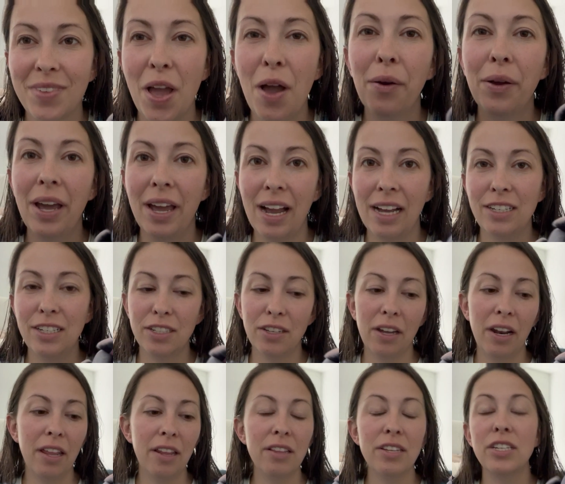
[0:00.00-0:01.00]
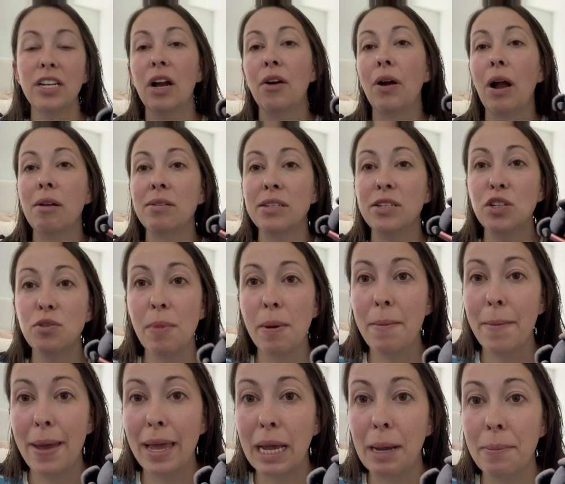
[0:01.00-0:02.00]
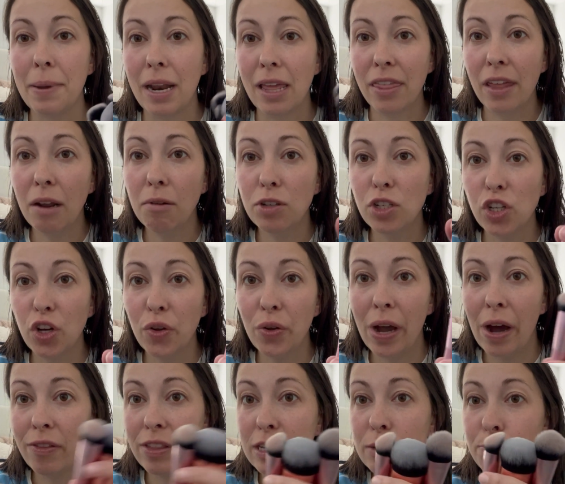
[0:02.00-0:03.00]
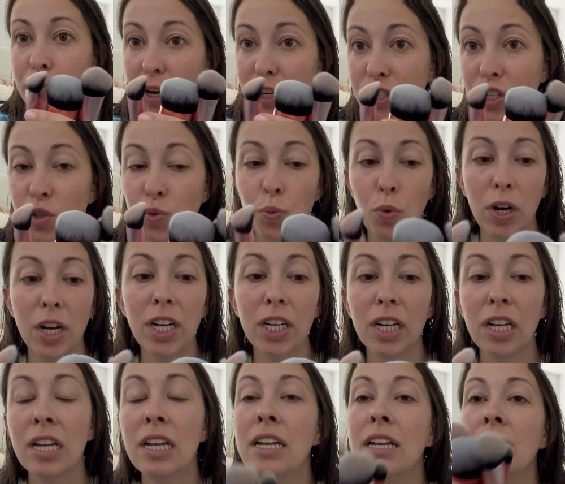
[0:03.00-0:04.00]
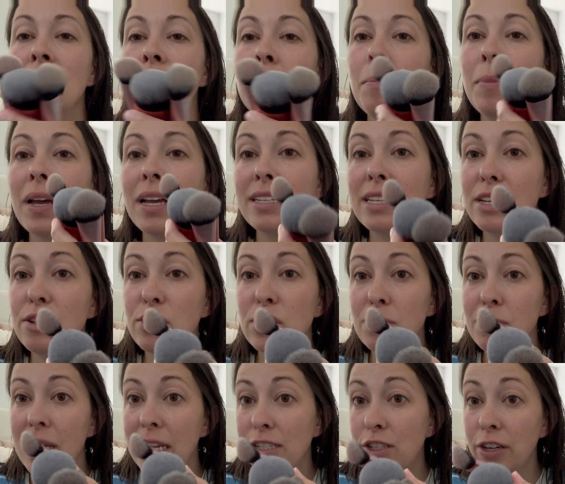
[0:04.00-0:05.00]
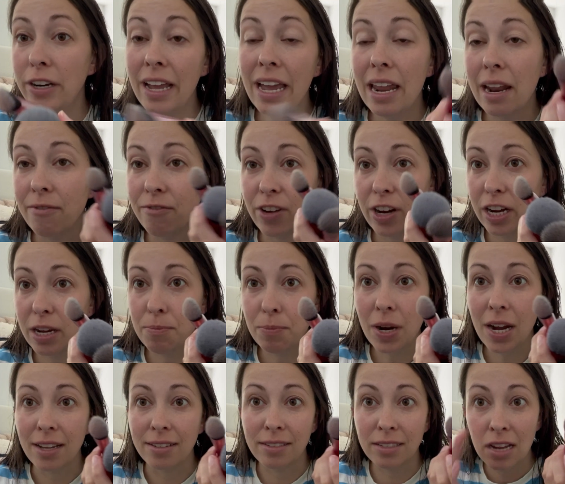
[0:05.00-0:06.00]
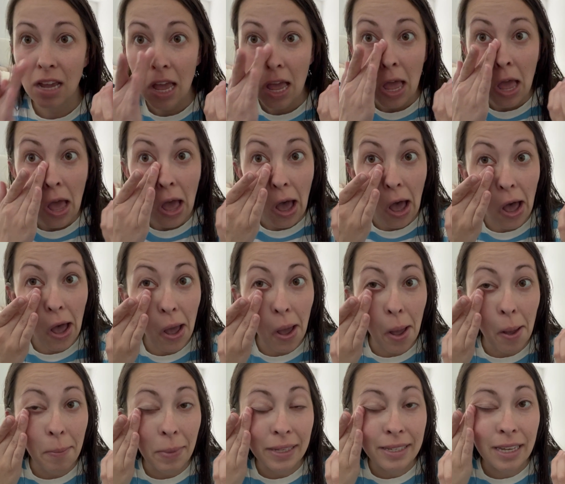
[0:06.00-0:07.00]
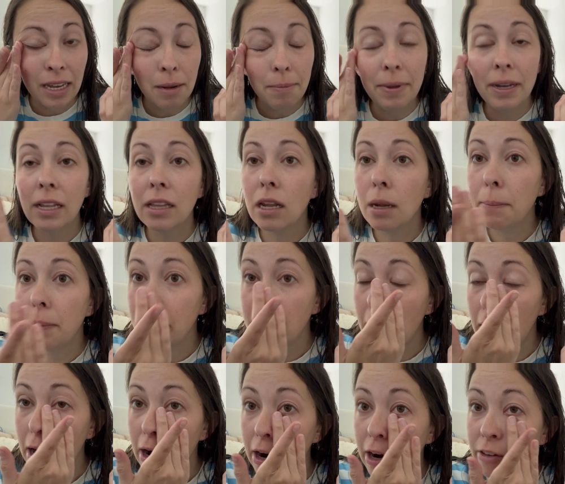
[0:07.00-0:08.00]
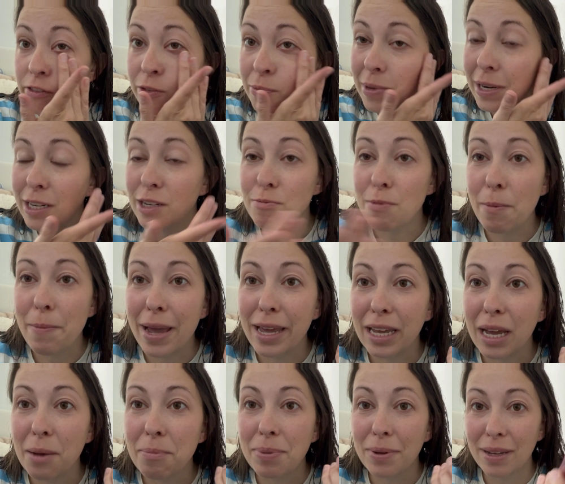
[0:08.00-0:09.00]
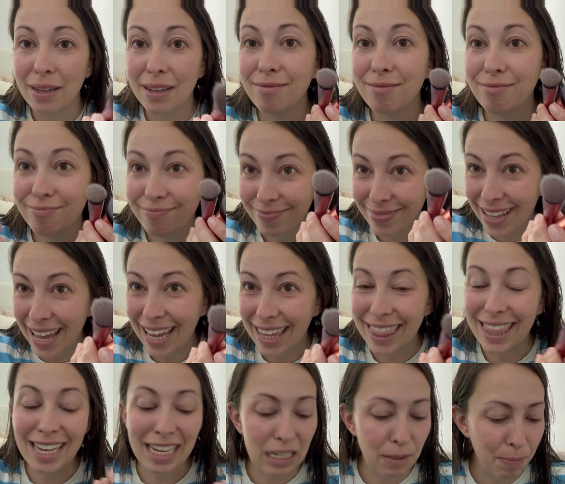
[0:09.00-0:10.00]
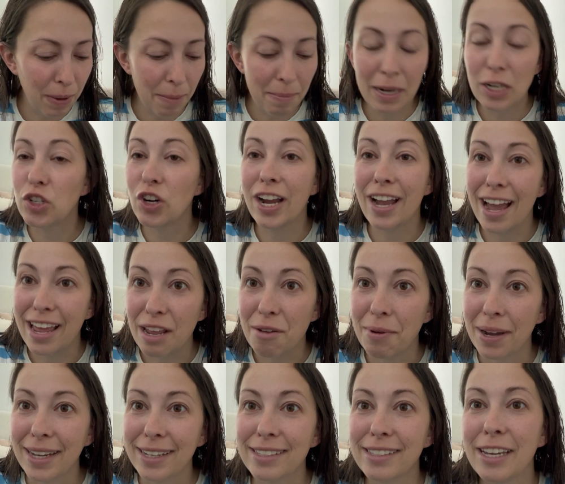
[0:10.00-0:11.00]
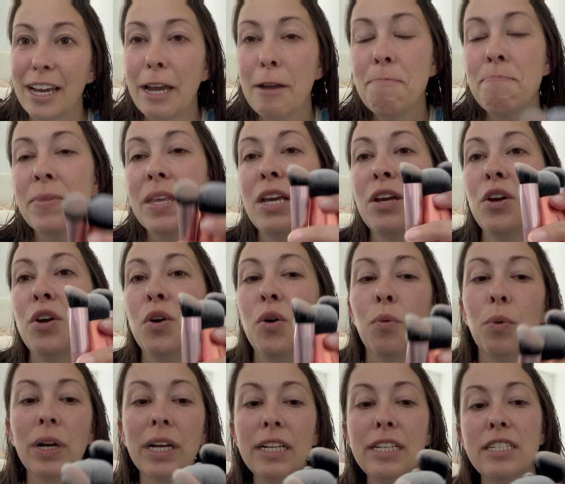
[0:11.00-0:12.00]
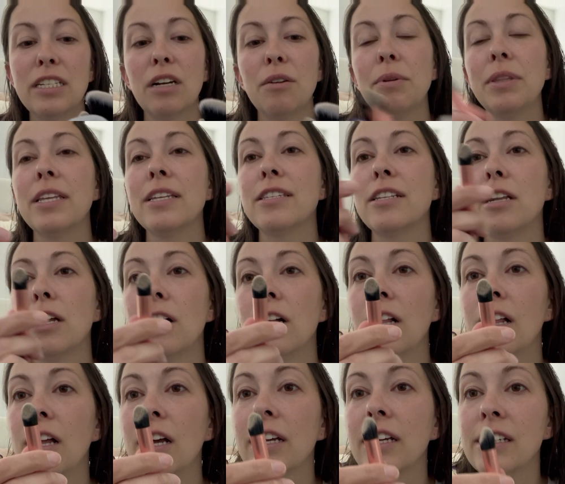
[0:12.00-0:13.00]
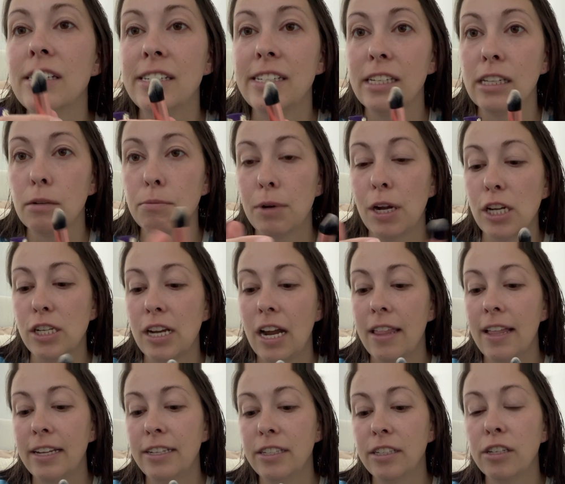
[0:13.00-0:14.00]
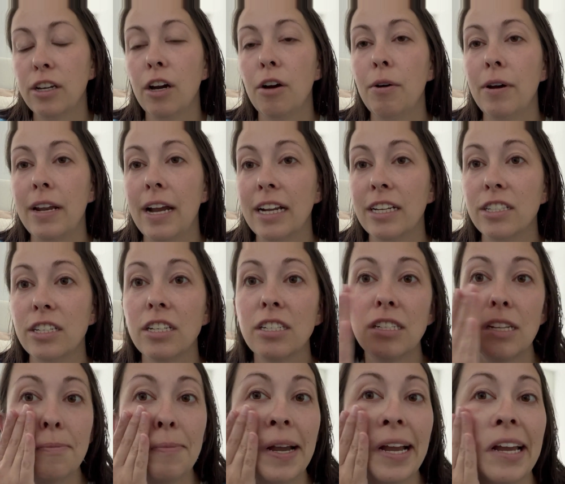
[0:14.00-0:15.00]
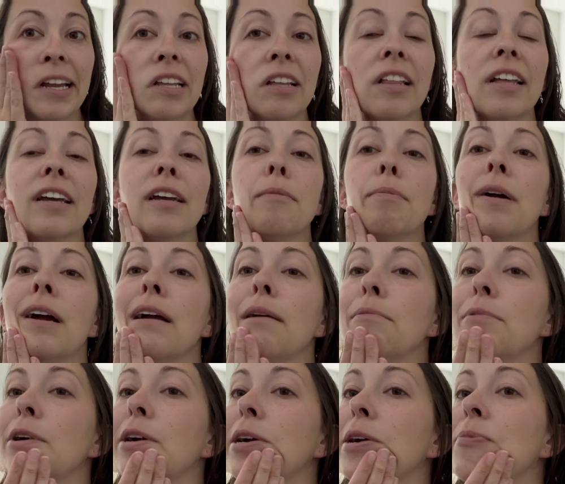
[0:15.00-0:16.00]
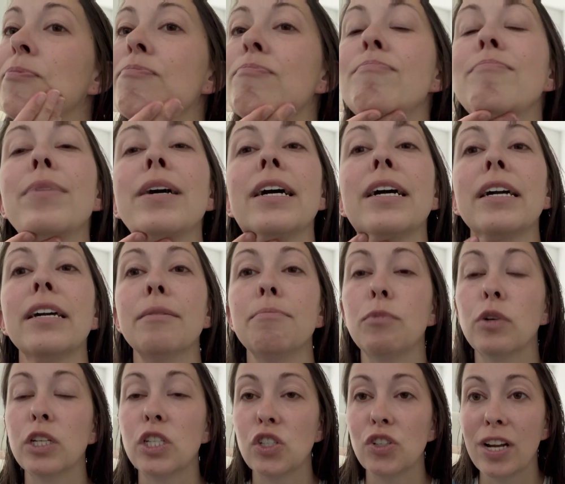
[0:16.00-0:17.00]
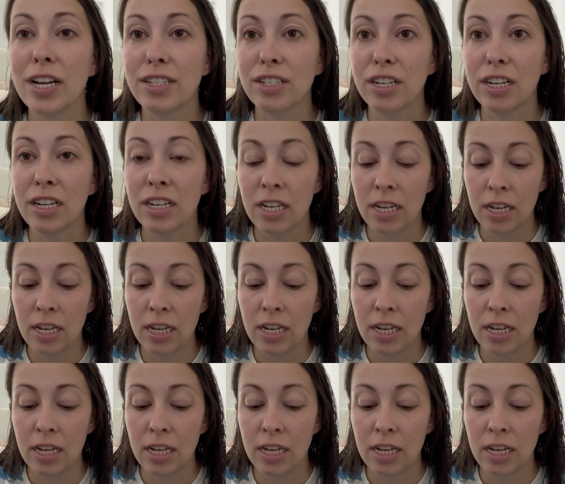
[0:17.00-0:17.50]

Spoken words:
Okay, I just got out of the shower. I was gonna do my makeup and I thought I would show you how these brushes work because I used them yesterday and I'm very impressed. It's gonna be a little bit hard for me to do my makeup like this, but I'm gonna try it anyways, okay? We're gonna start with this little concealer brush. I like to go and I just did my like primer, my moisturizer.